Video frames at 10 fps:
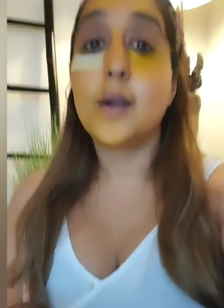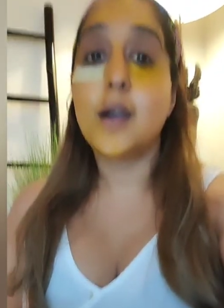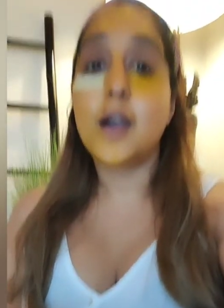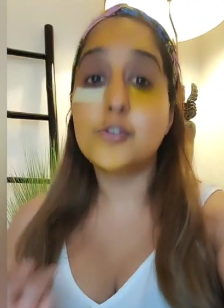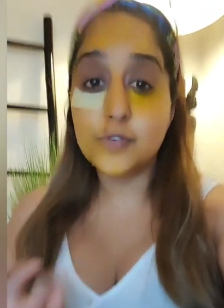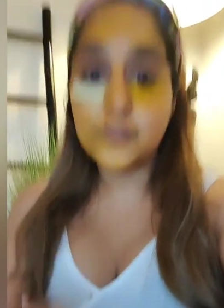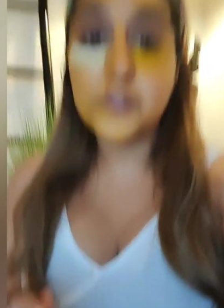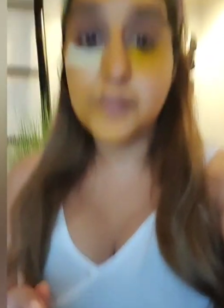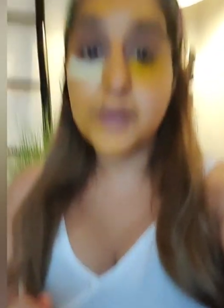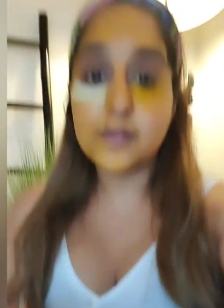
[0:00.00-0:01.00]

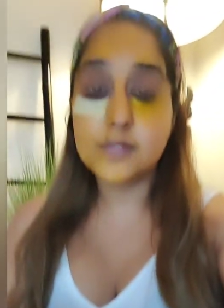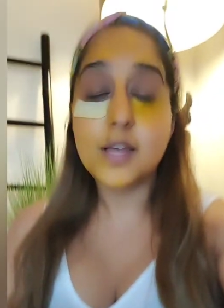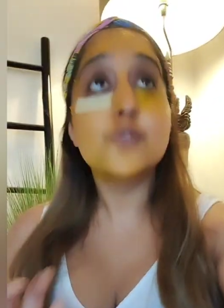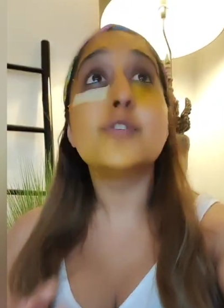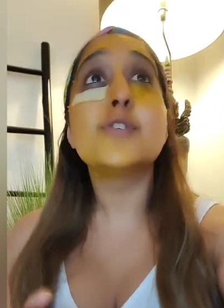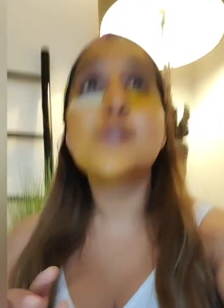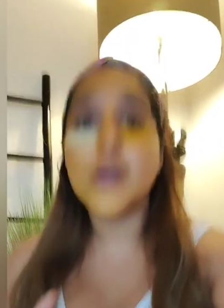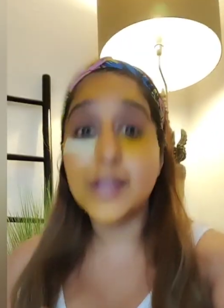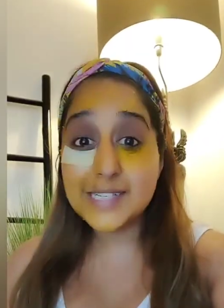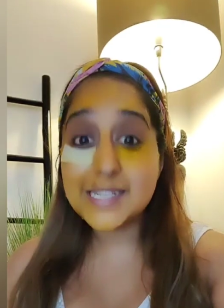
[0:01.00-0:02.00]
£150,
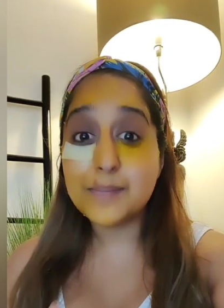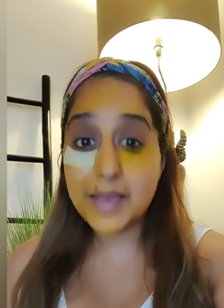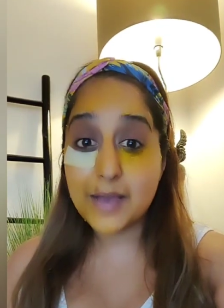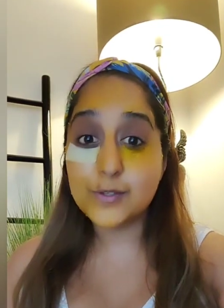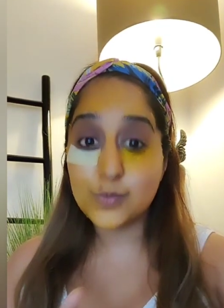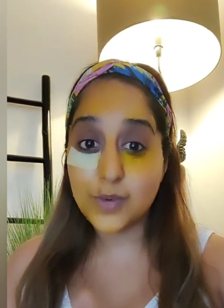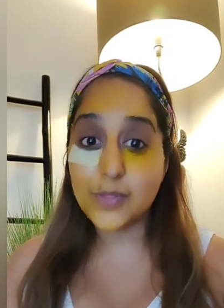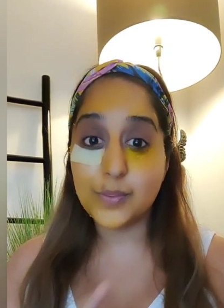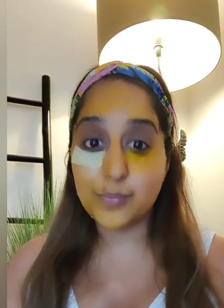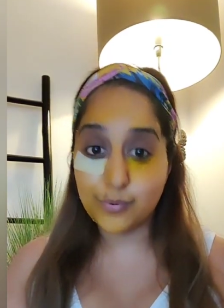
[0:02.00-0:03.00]
£190
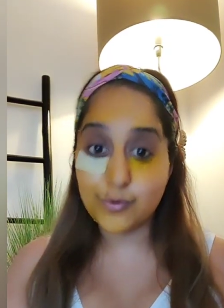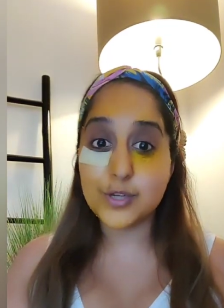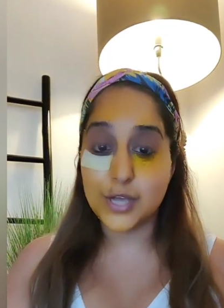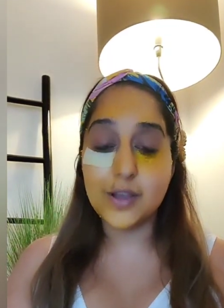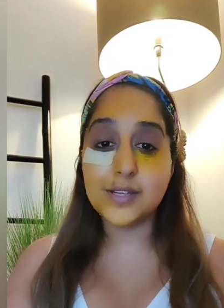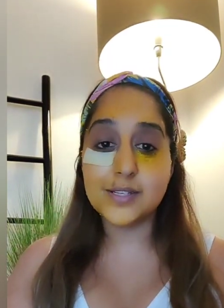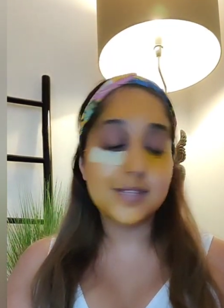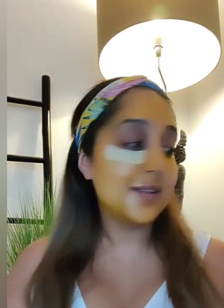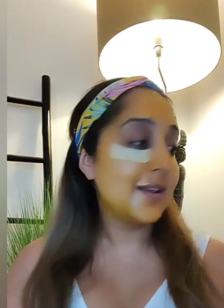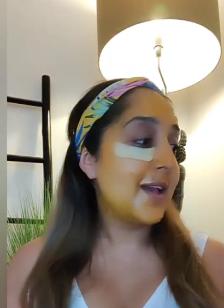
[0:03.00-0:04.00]
worth of
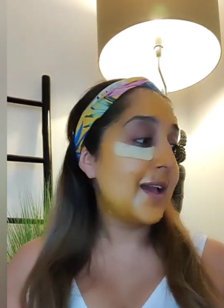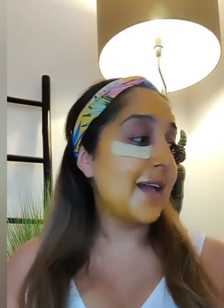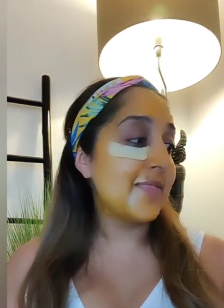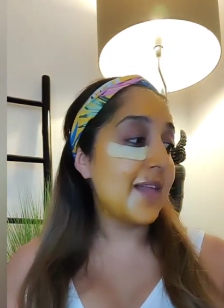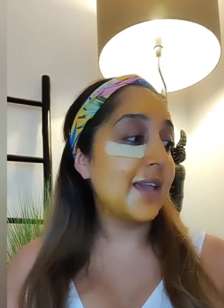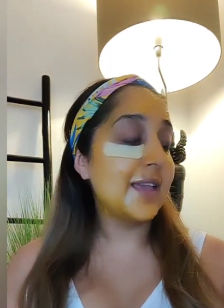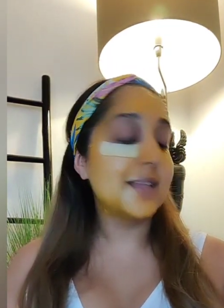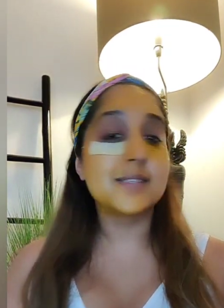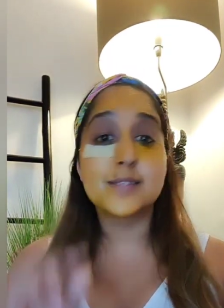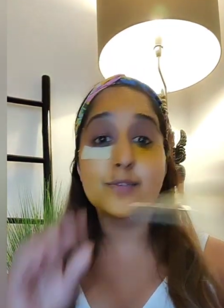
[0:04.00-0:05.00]
product, and that
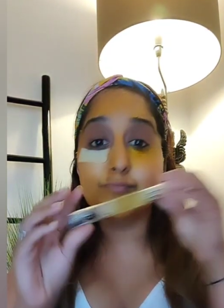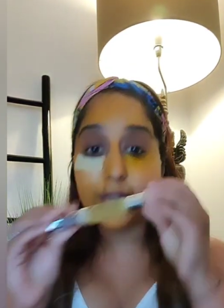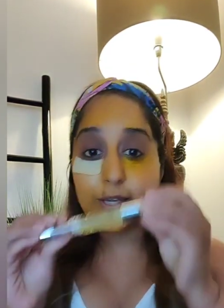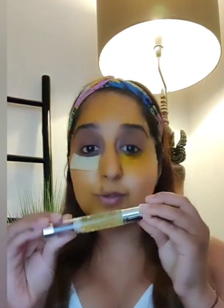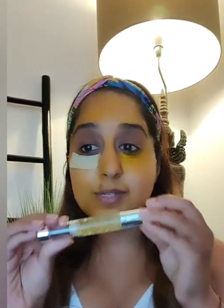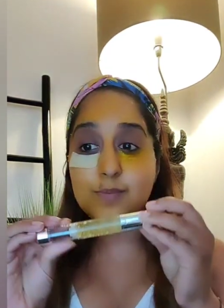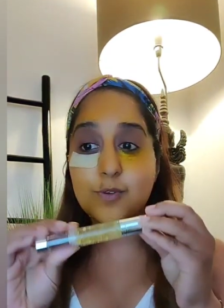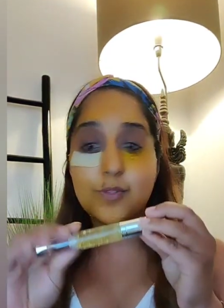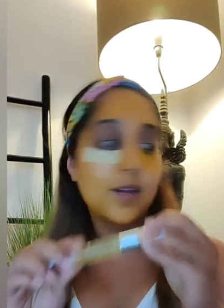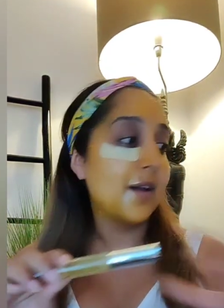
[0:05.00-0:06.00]
is the Wrinkle
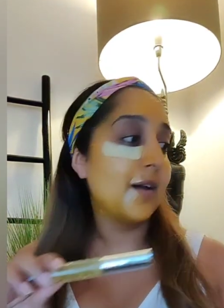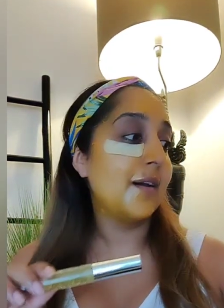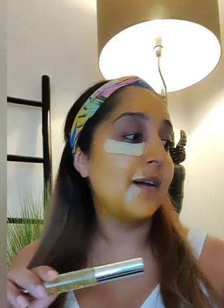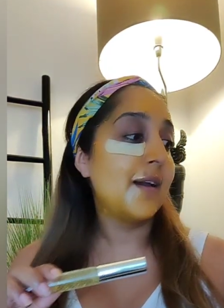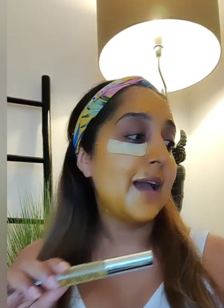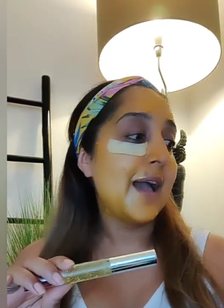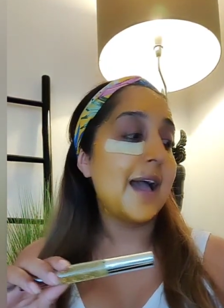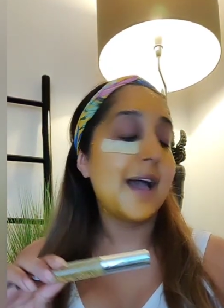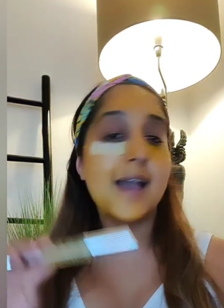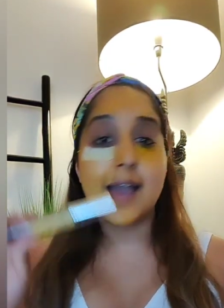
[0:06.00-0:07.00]
Smoother
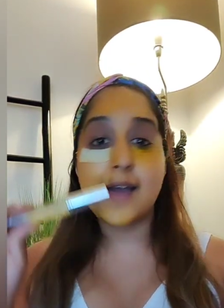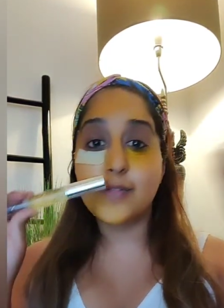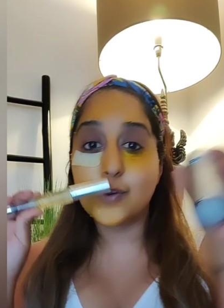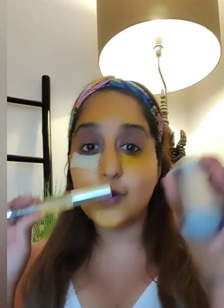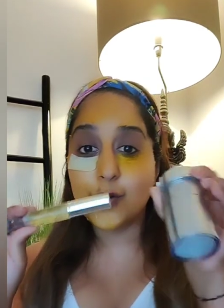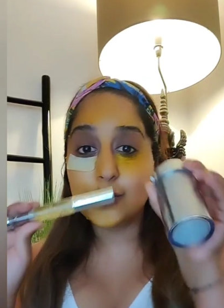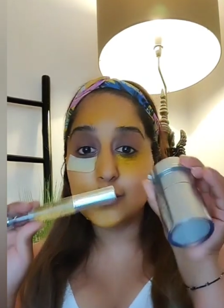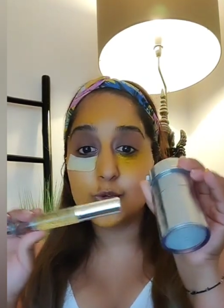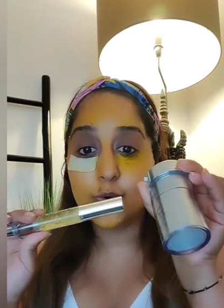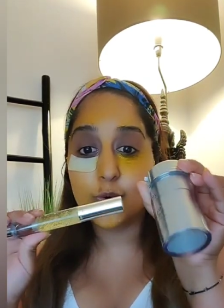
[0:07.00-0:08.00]
and the
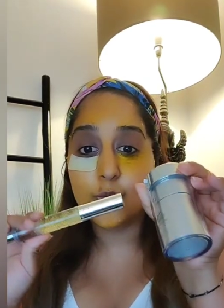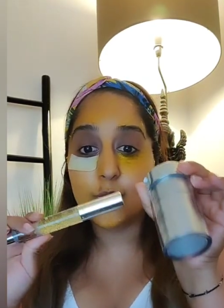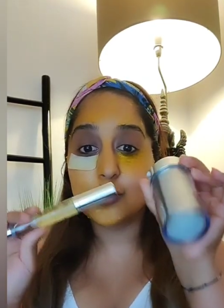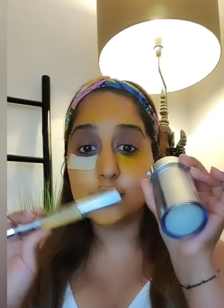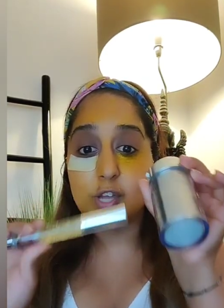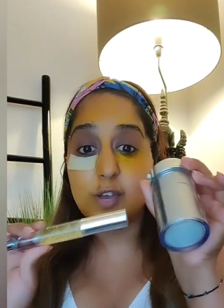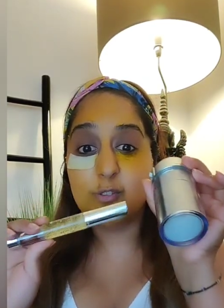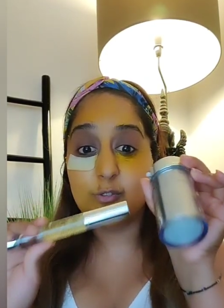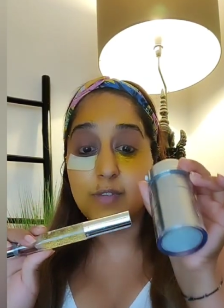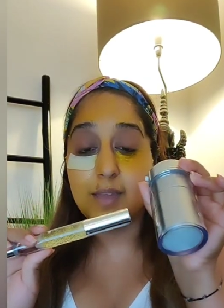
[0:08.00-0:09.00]
Contour Gel
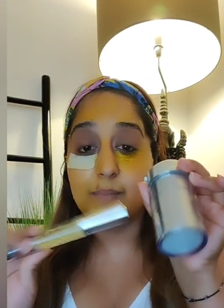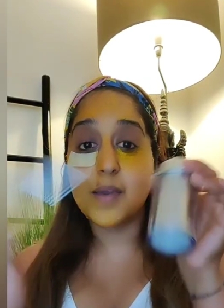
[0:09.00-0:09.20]
Cream.